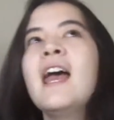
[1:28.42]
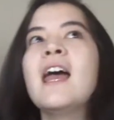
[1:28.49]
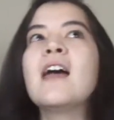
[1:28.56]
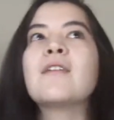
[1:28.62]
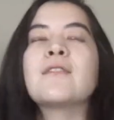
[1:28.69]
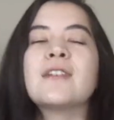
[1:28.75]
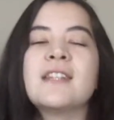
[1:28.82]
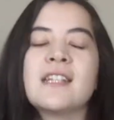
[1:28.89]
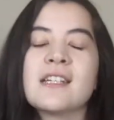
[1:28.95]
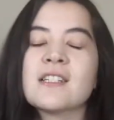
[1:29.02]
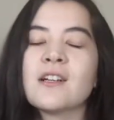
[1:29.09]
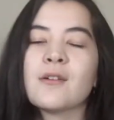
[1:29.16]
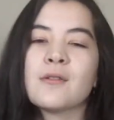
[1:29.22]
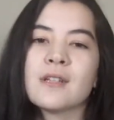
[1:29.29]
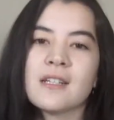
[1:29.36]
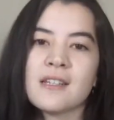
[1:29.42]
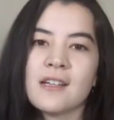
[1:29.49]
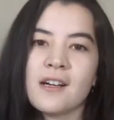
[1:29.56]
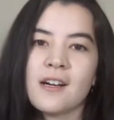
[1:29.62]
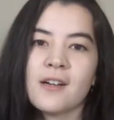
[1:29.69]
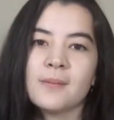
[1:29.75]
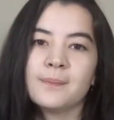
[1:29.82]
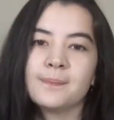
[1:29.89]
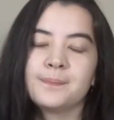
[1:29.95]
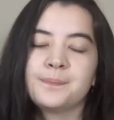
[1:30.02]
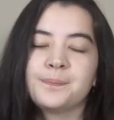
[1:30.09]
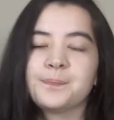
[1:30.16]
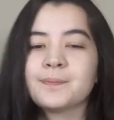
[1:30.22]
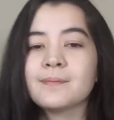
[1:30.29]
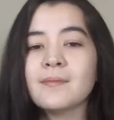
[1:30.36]
everything is already there.
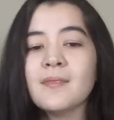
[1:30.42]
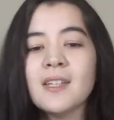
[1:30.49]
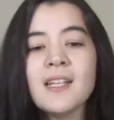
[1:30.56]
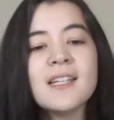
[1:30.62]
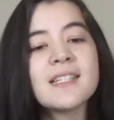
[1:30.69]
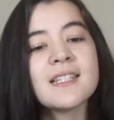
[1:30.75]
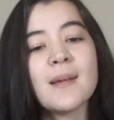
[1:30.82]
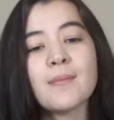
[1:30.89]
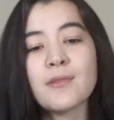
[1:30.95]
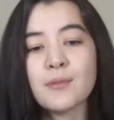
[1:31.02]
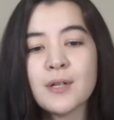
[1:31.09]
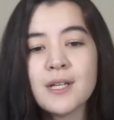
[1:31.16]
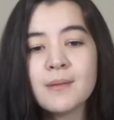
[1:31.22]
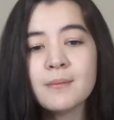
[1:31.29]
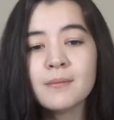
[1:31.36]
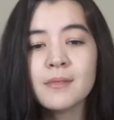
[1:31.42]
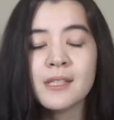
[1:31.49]
Step 3